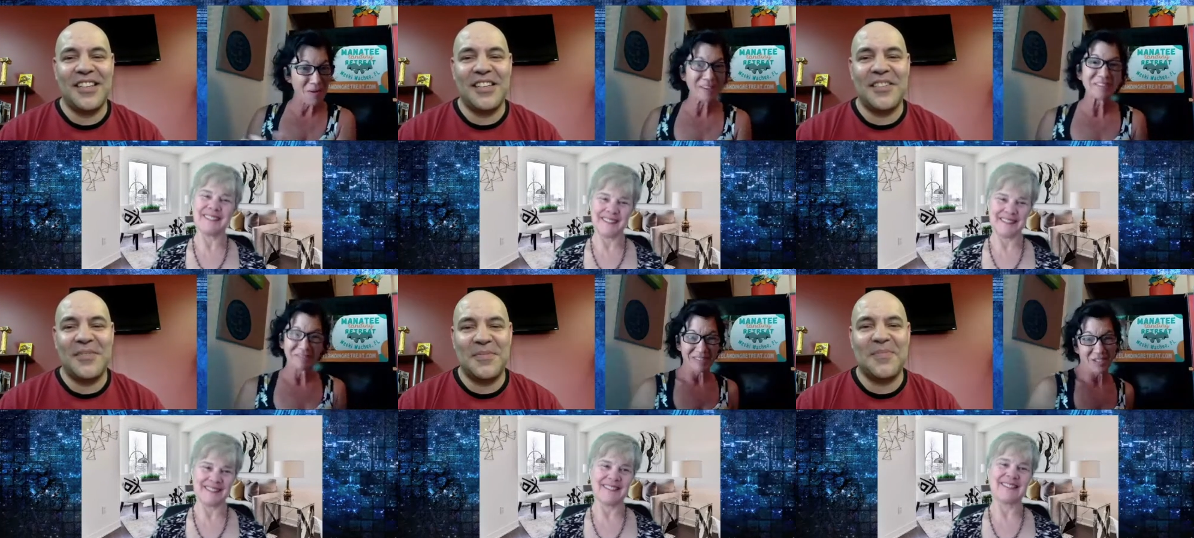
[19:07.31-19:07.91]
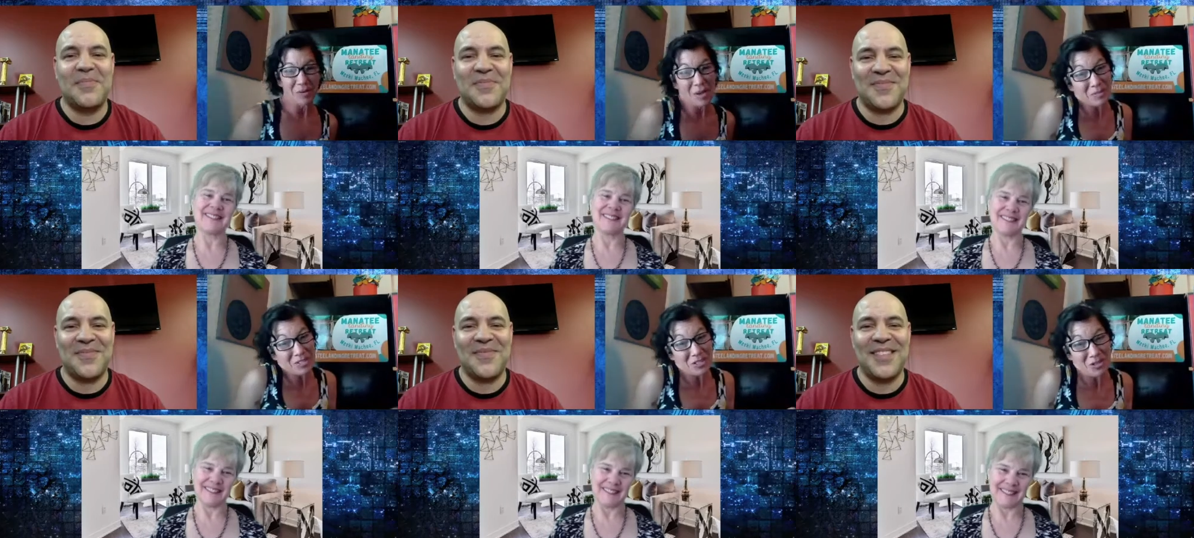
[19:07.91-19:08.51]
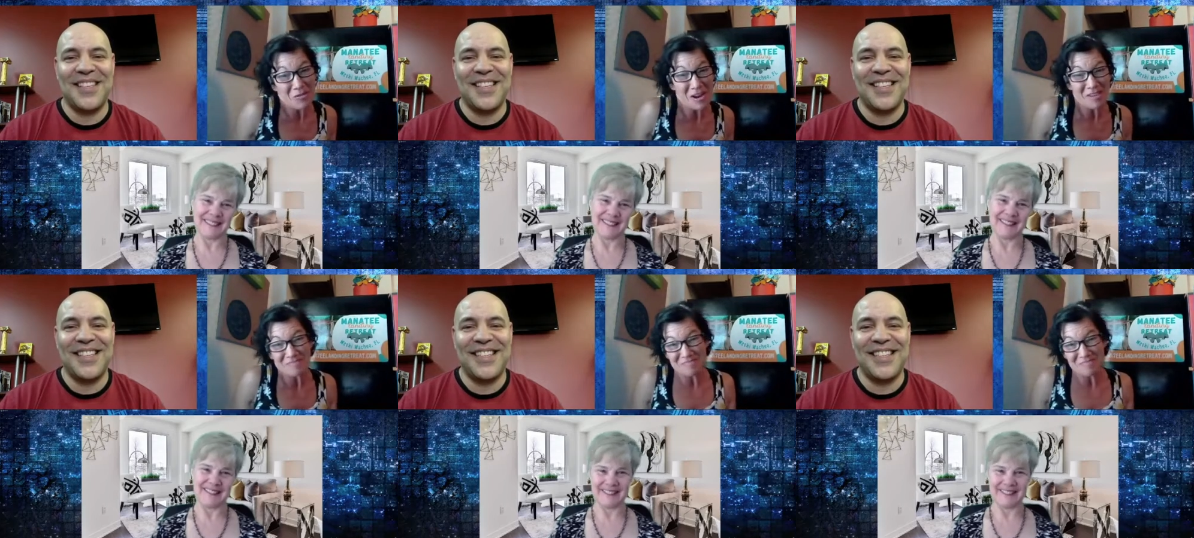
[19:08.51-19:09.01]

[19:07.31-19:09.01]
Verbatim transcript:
Speaker 1: one?" So he was the donut